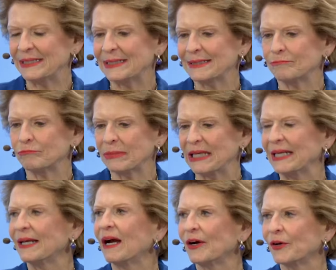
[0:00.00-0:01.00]
it's
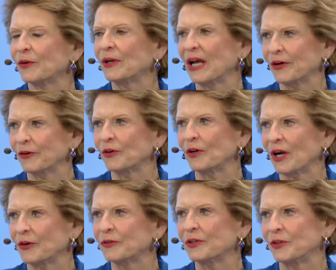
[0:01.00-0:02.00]
getting harder and harder and
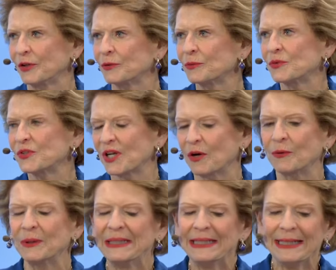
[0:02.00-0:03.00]
harder to do.
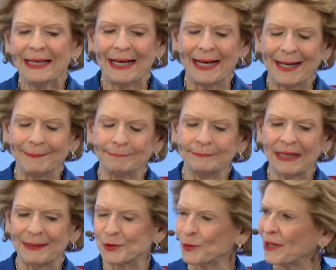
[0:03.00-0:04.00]
So I'm
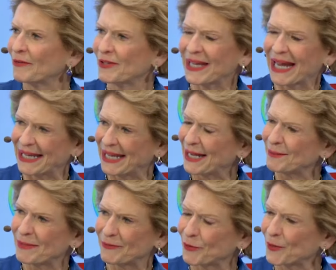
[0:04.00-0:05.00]
doing everything I
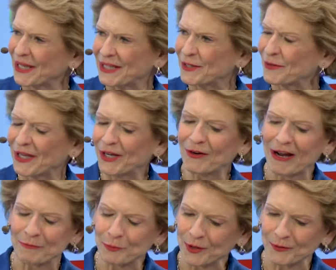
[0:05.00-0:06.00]
can before the end of the year. I
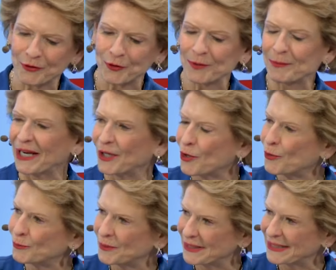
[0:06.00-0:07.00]
put forward my
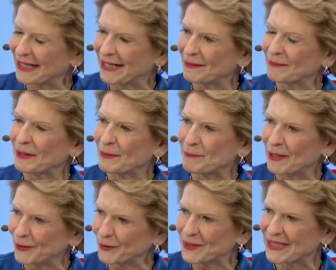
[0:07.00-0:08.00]
own
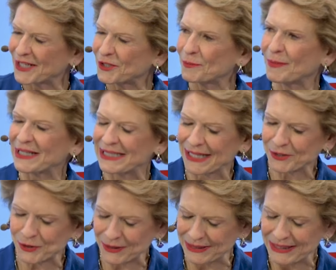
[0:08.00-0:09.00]
bill, section by
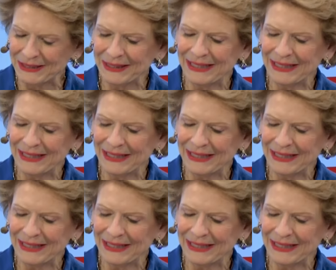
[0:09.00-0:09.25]
section